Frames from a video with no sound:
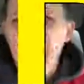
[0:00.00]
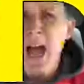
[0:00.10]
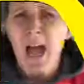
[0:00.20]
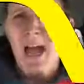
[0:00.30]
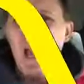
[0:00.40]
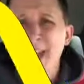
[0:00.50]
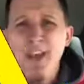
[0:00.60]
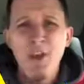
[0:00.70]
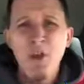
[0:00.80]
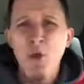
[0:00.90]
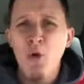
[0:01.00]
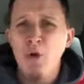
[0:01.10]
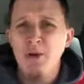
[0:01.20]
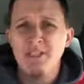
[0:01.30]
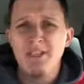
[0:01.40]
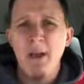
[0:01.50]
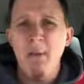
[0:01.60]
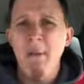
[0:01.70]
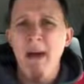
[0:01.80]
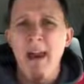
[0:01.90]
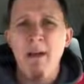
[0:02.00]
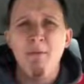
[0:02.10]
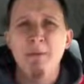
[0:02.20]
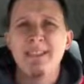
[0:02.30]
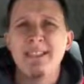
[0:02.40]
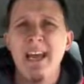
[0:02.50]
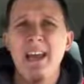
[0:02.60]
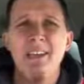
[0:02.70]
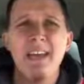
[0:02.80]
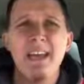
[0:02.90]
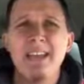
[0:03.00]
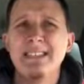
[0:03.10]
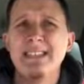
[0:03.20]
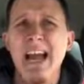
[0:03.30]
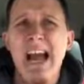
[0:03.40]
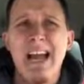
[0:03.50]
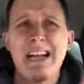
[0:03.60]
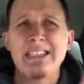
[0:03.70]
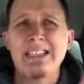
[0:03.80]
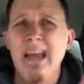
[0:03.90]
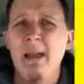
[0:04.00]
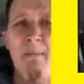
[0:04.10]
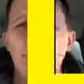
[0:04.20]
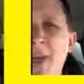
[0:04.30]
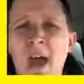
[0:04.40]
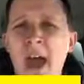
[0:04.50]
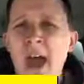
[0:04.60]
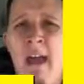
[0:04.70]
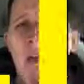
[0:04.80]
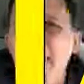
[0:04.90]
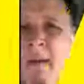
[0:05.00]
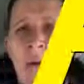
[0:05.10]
a Hindu or somebody would say the exact same thing.